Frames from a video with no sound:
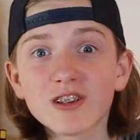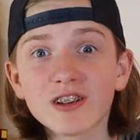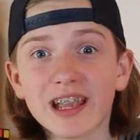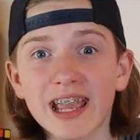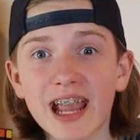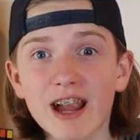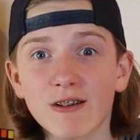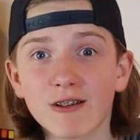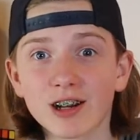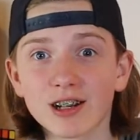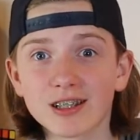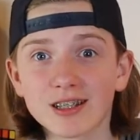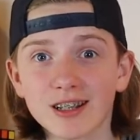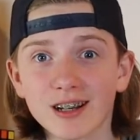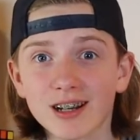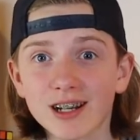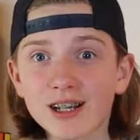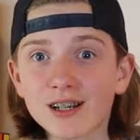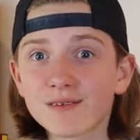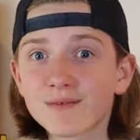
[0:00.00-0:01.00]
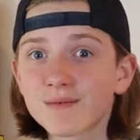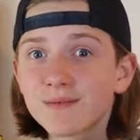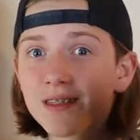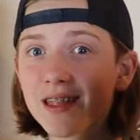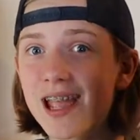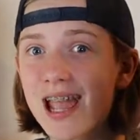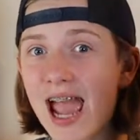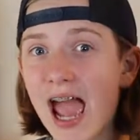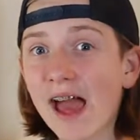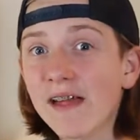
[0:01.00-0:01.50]
your character,
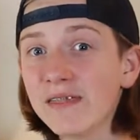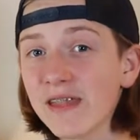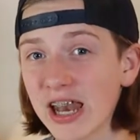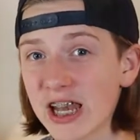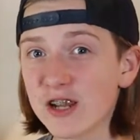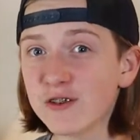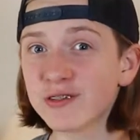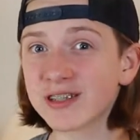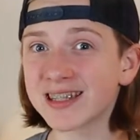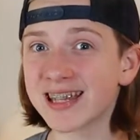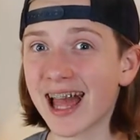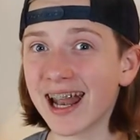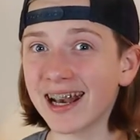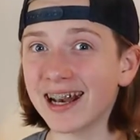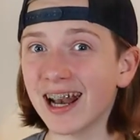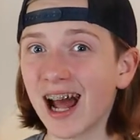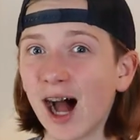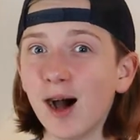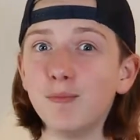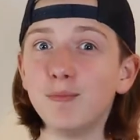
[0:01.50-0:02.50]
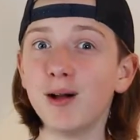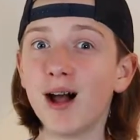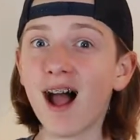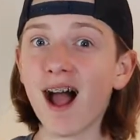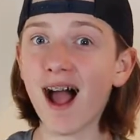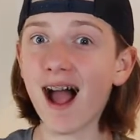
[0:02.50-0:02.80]
and then you set it up.